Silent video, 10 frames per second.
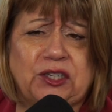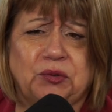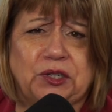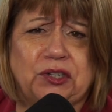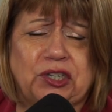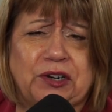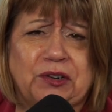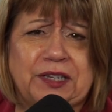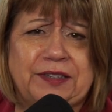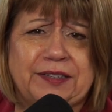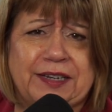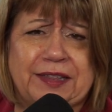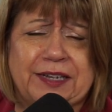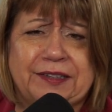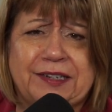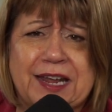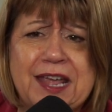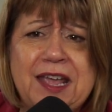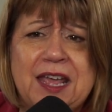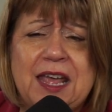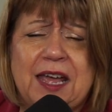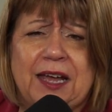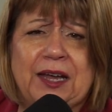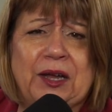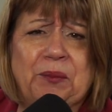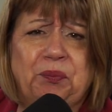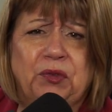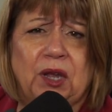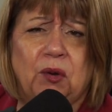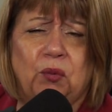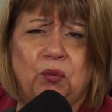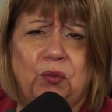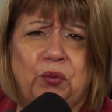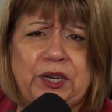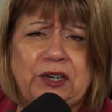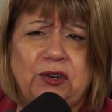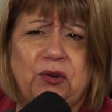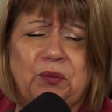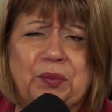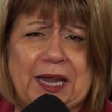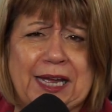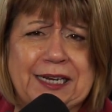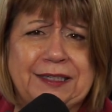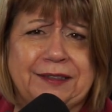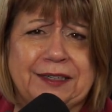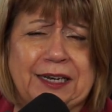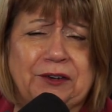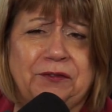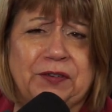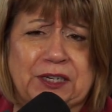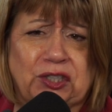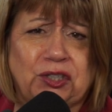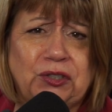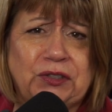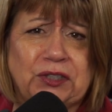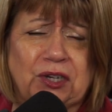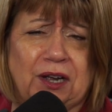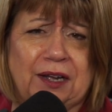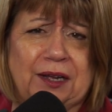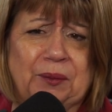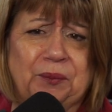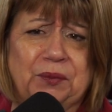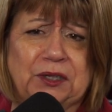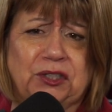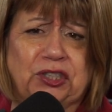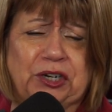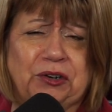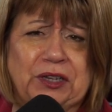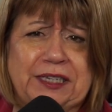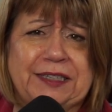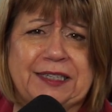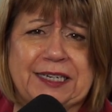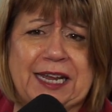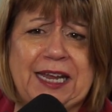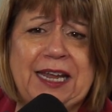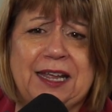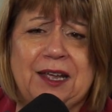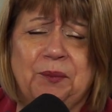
we generally say they stay. Window blinds and fixtures generally stay,